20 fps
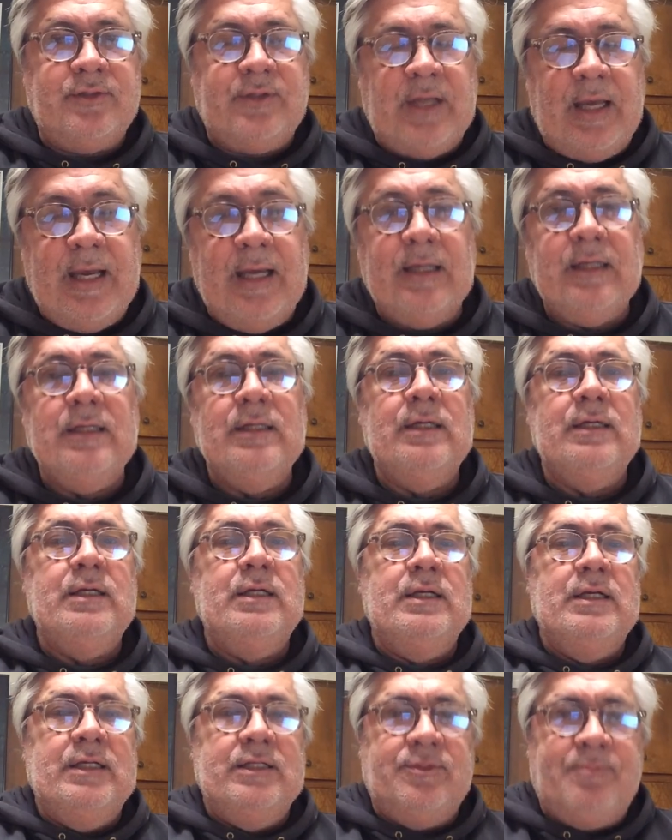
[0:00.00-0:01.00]
saying,
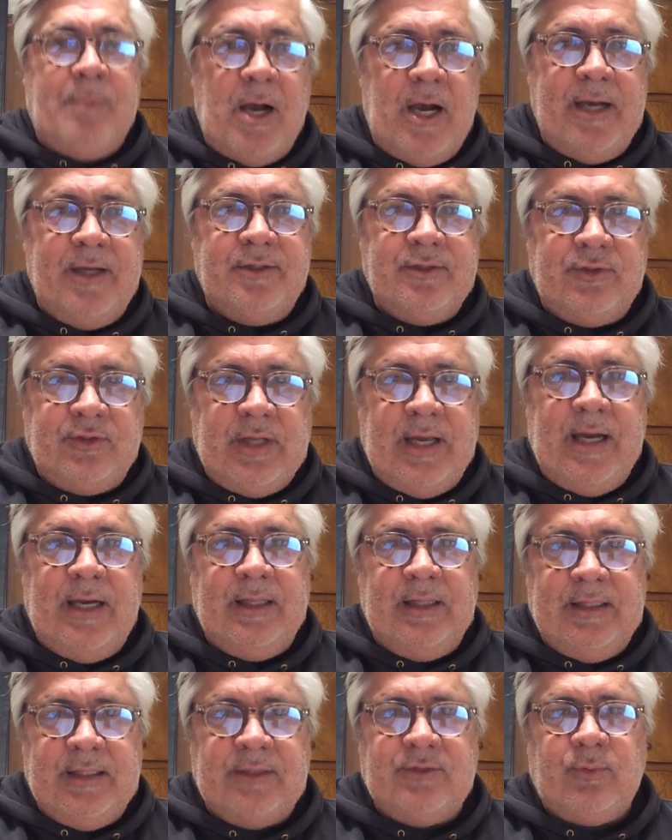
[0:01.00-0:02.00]
"It's my
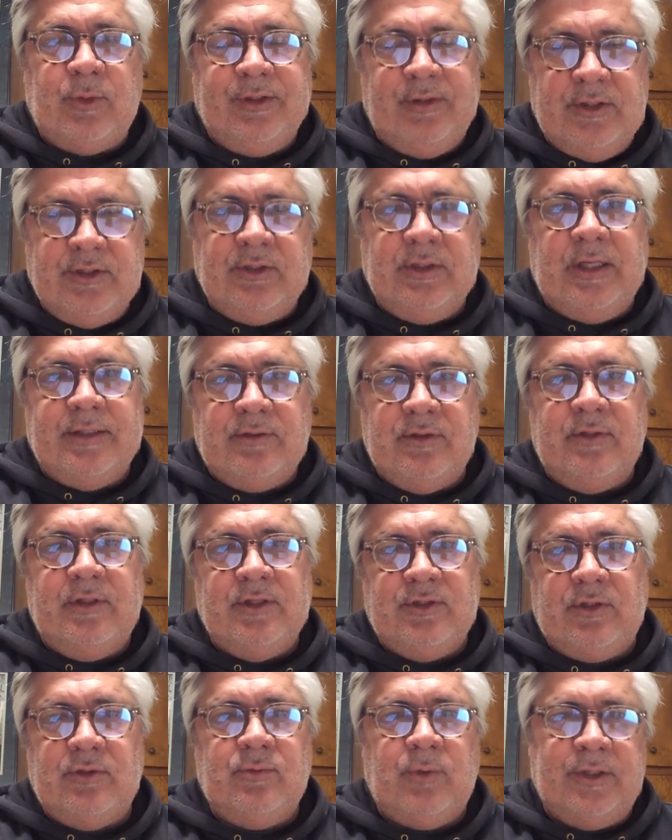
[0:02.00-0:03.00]
understanding this
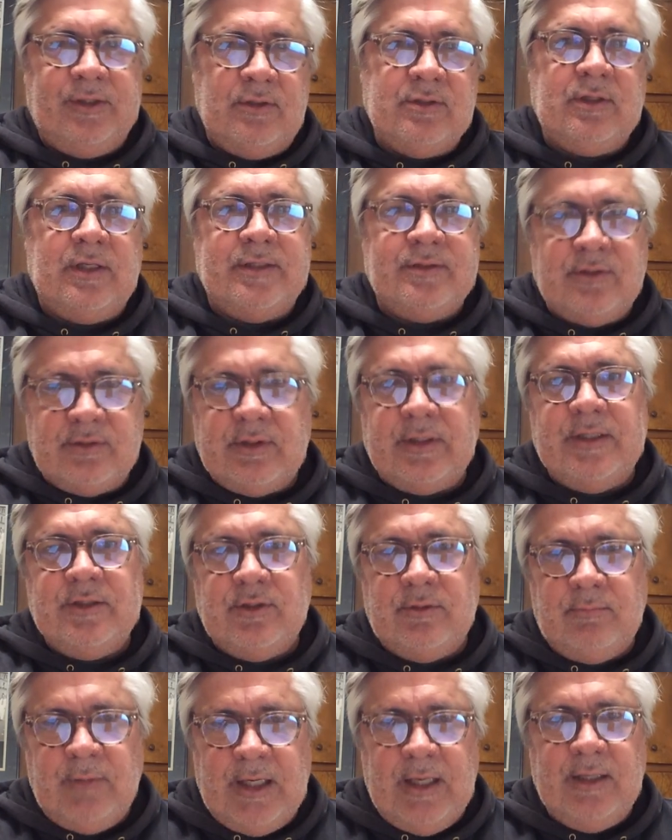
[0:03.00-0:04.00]
is what this
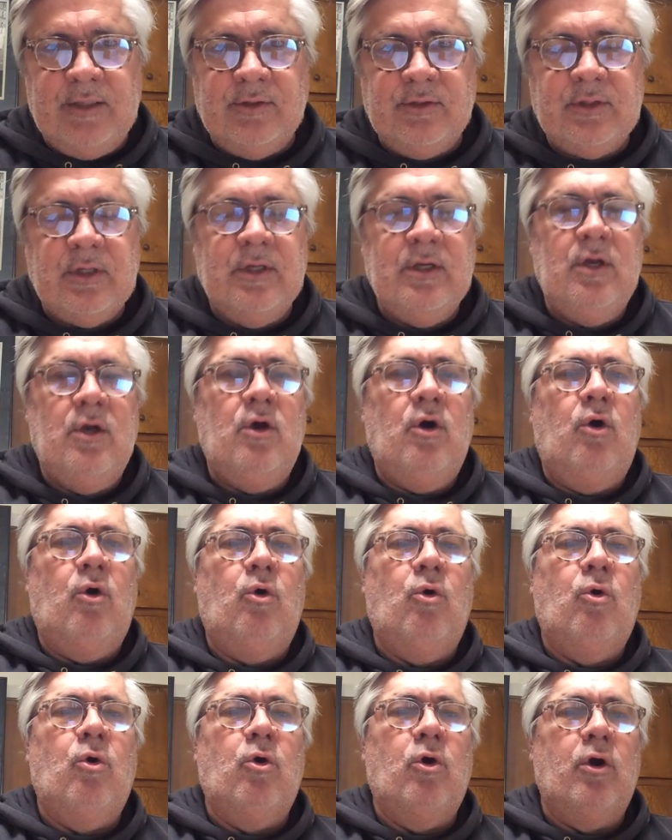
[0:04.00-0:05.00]
legislation means,"
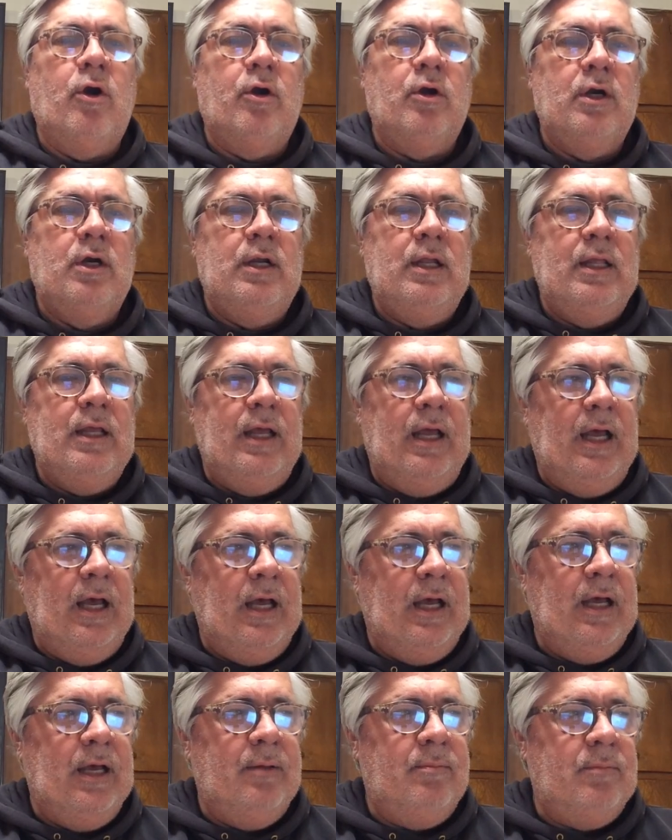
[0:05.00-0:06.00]
or
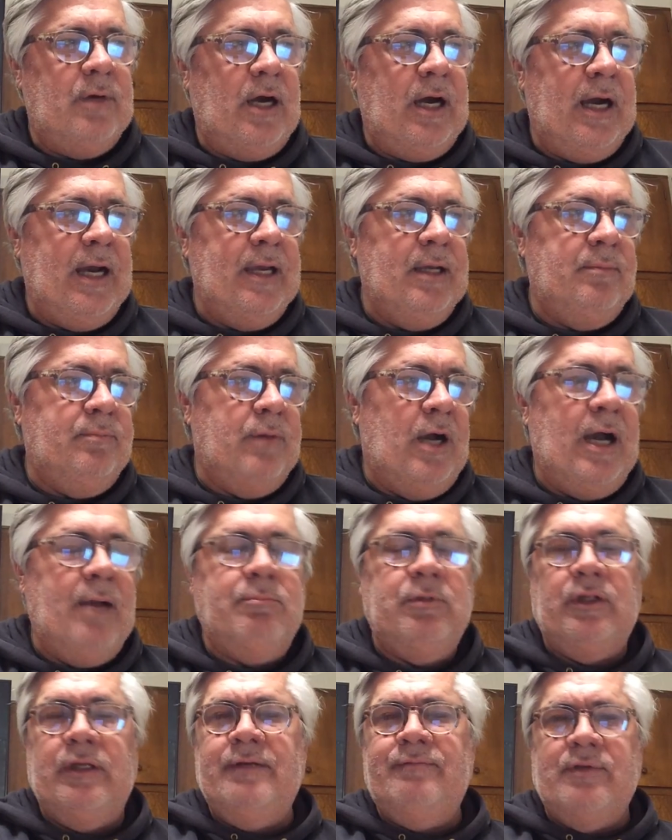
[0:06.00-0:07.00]
I
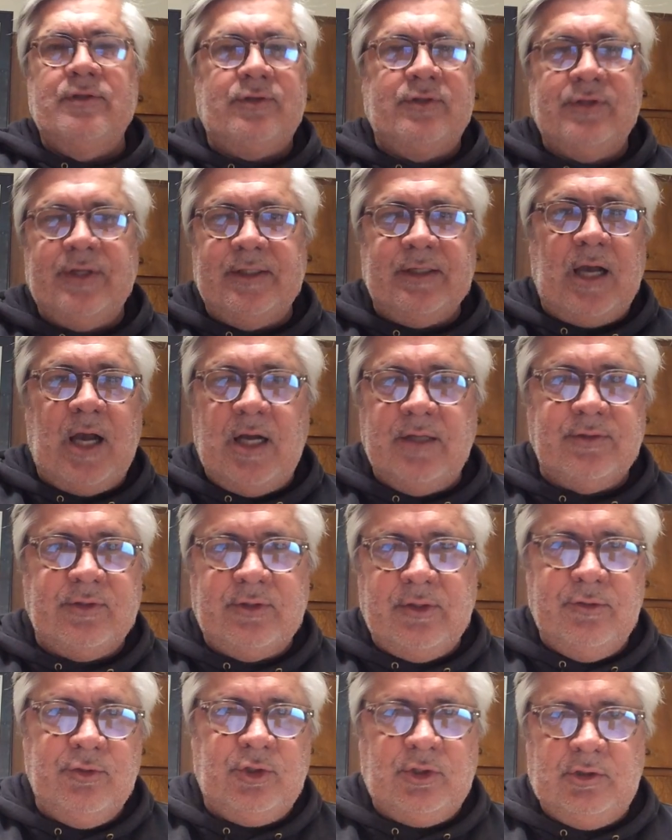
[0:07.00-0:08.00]
believe this is
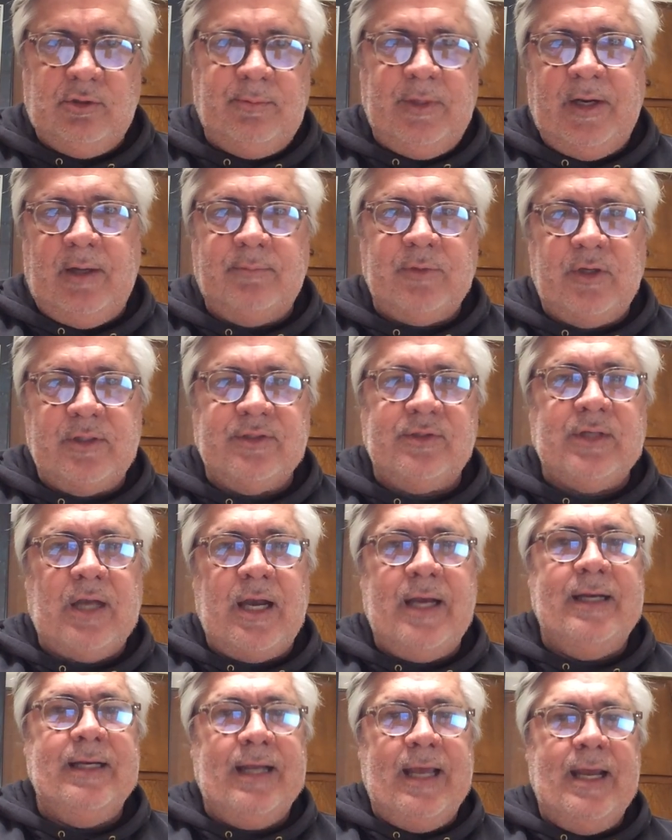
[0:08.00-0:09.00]
unconstitutional, but I'm going to
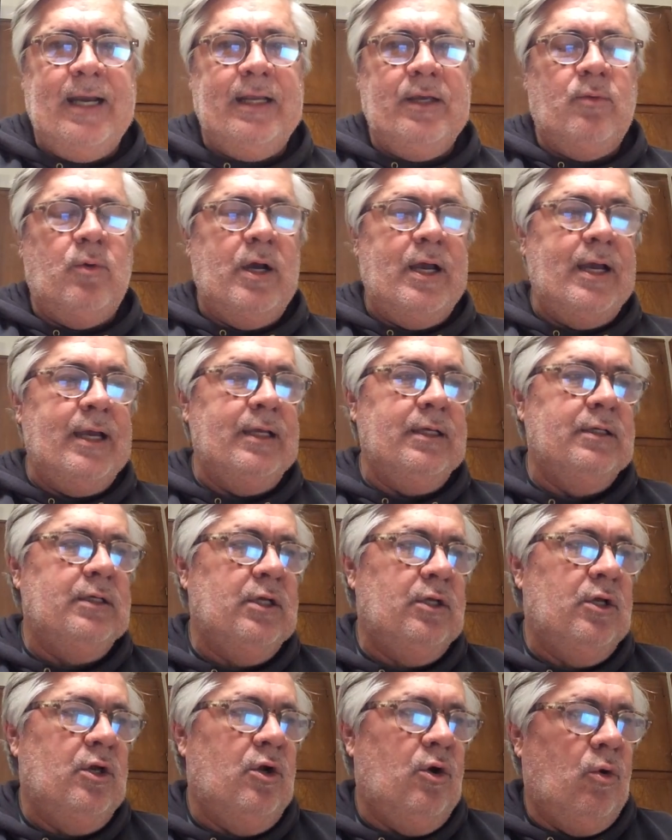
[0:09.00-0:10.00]
sign it anyway,
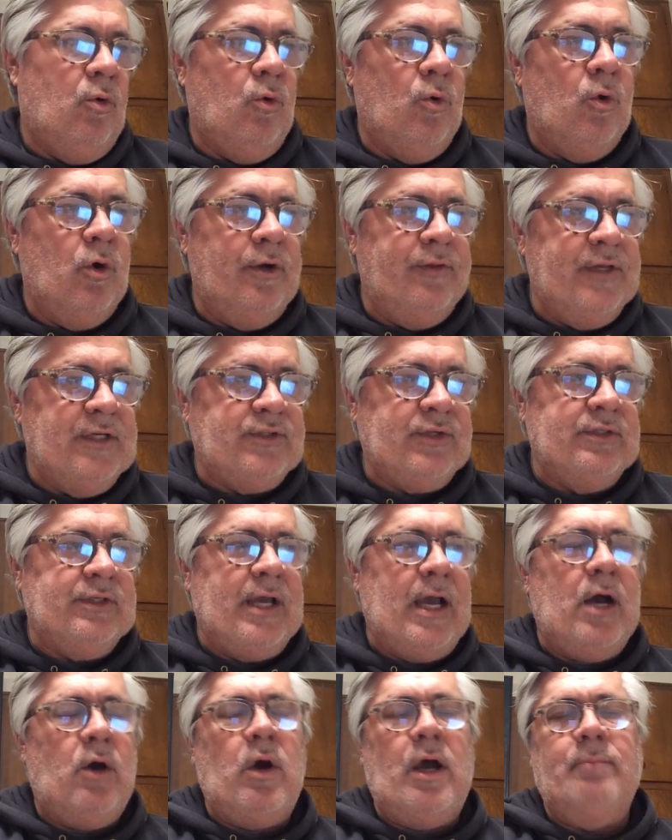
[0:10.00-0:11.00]
or this is
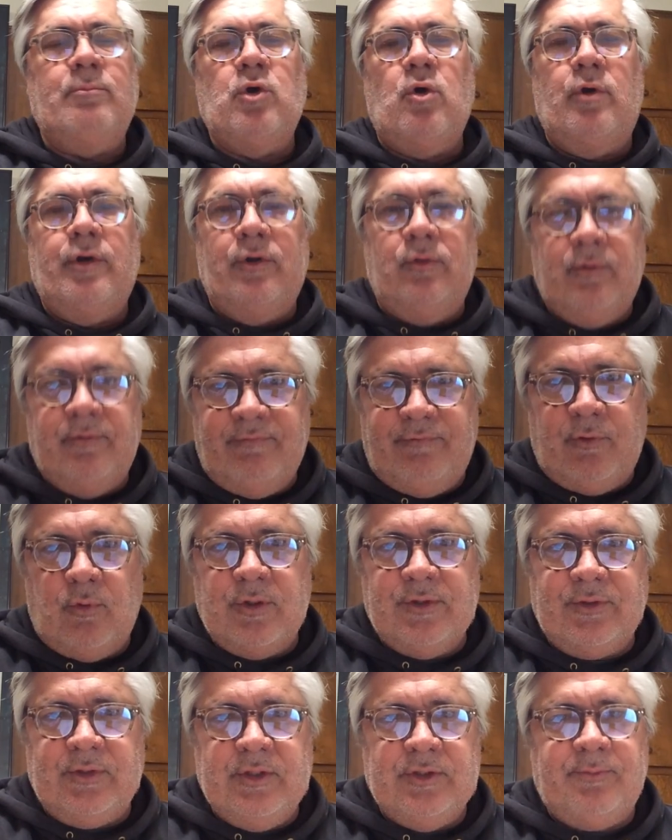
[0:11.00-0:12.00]
how I'm going to
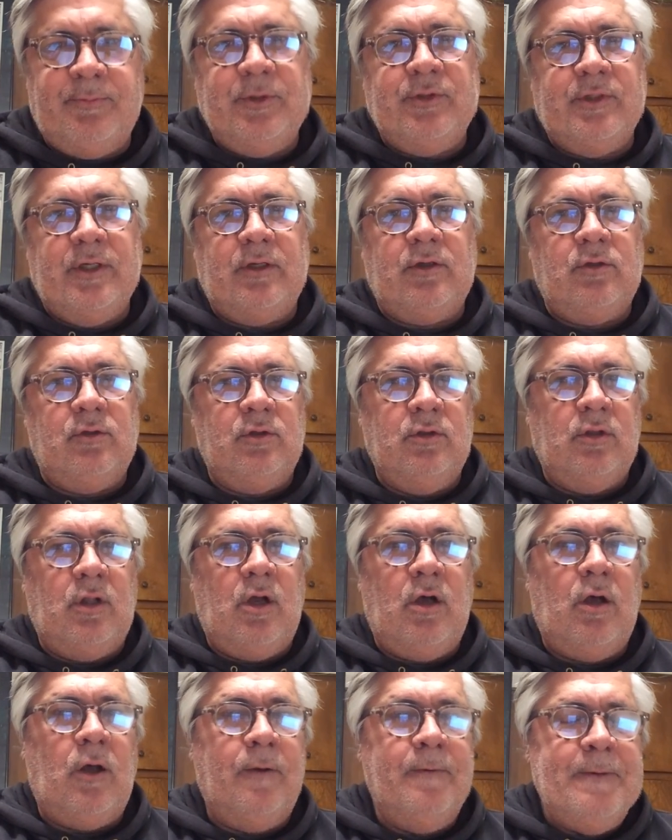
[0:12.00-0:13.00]
enforce this particular
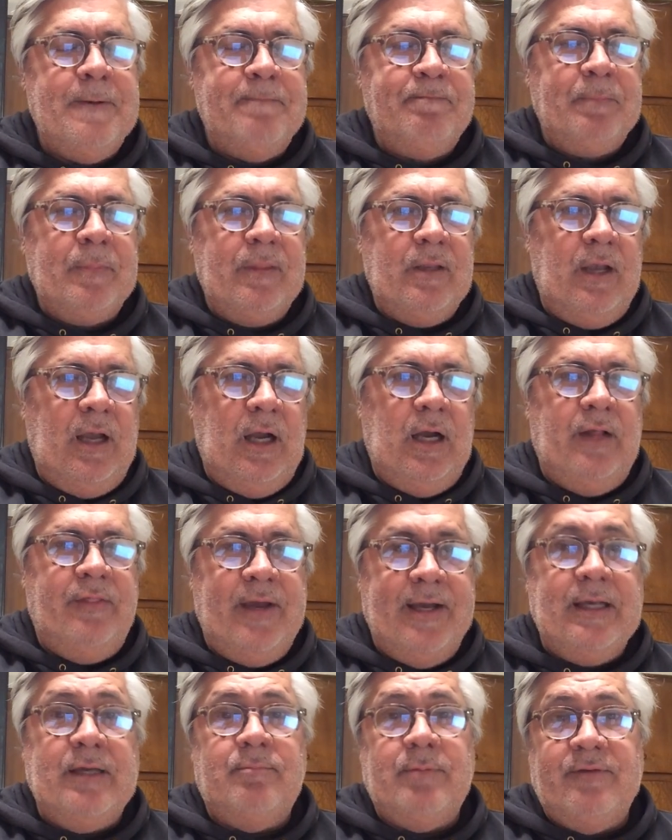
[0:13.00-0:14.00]
law.
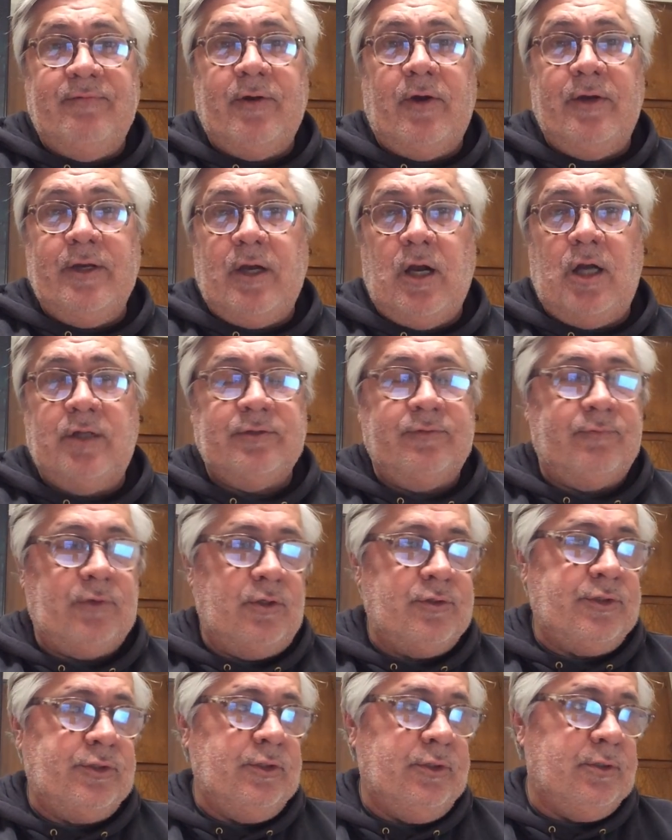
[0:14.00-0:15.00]
They can be very
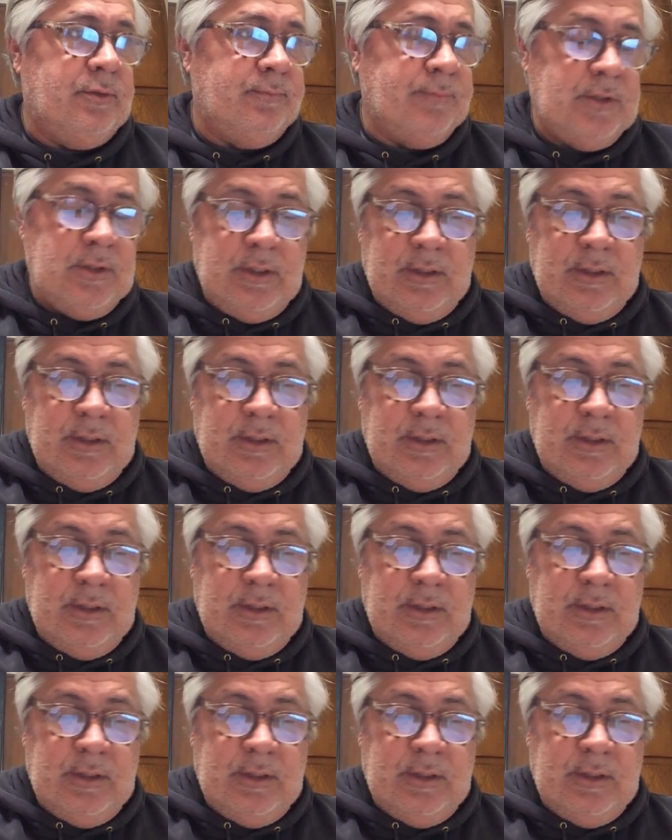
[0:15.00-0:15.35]
controversial.